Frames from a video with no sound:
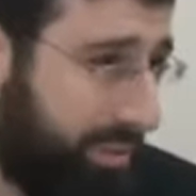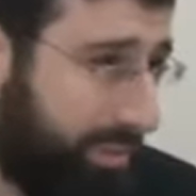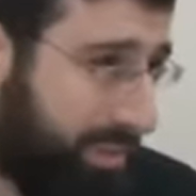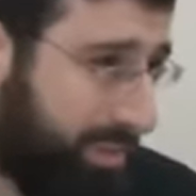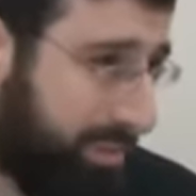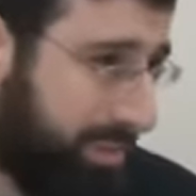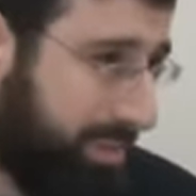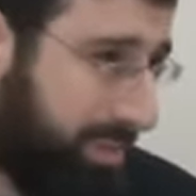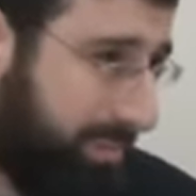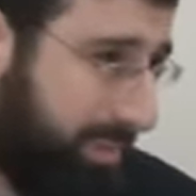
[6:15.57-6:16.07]

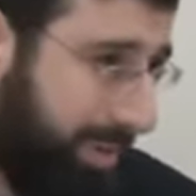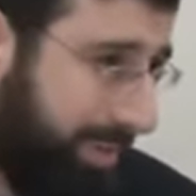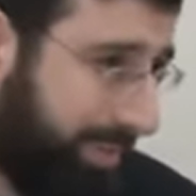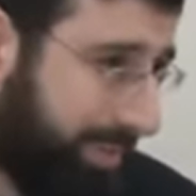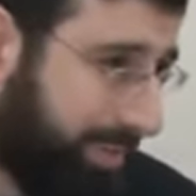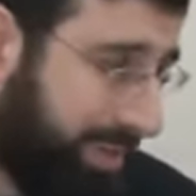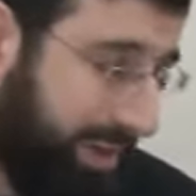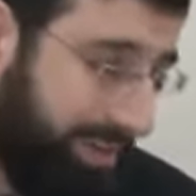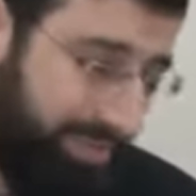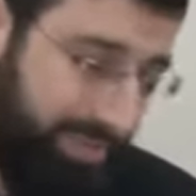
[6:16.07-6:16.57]
was the tumah of
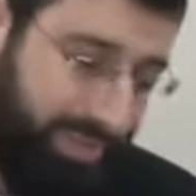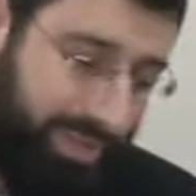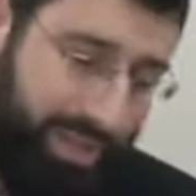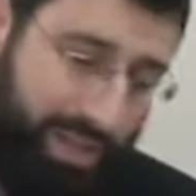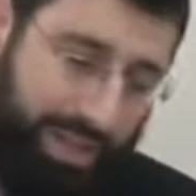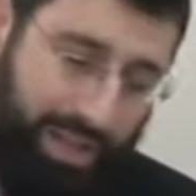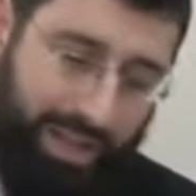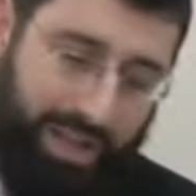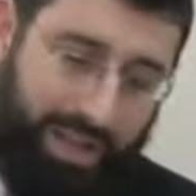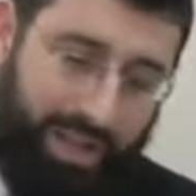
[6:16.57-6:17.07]
a
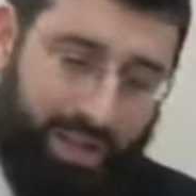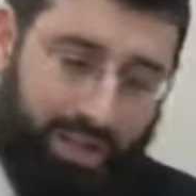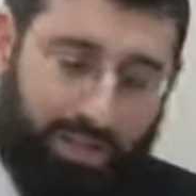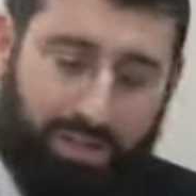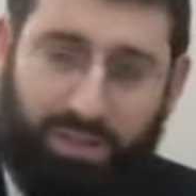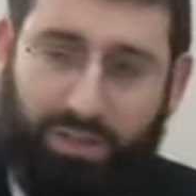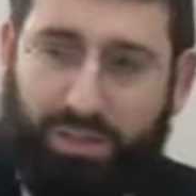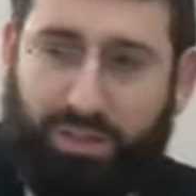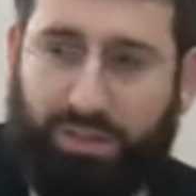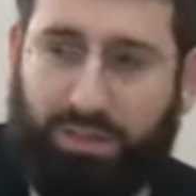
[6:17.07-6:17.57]

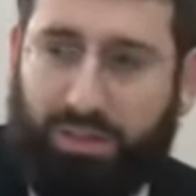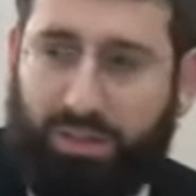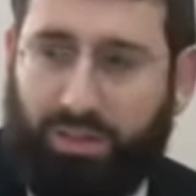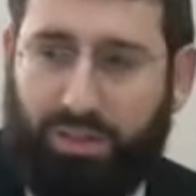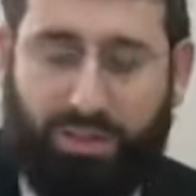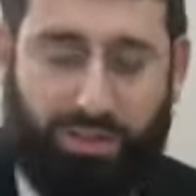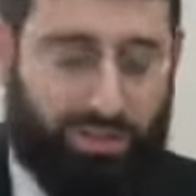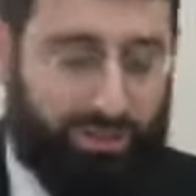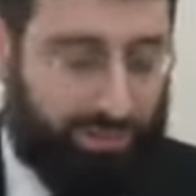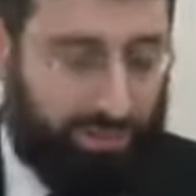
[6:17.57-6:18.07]
zav.
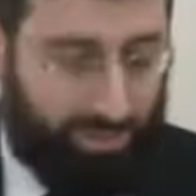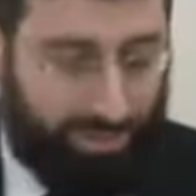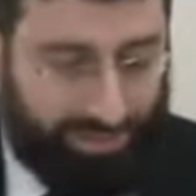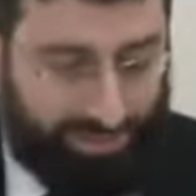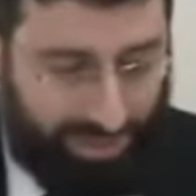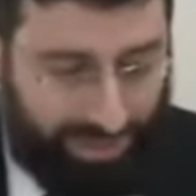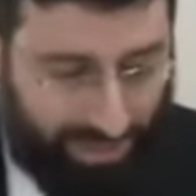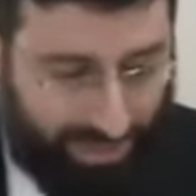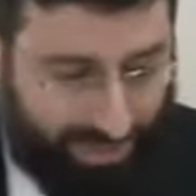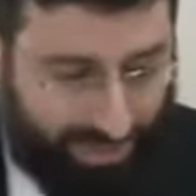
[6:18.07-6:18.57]
So one
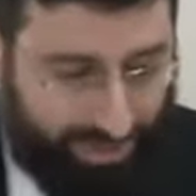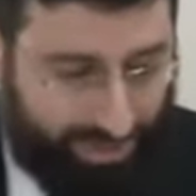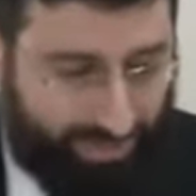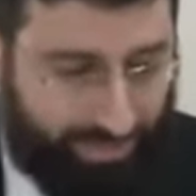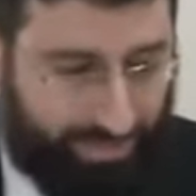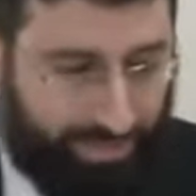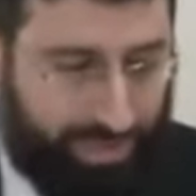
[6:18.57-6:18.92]
second.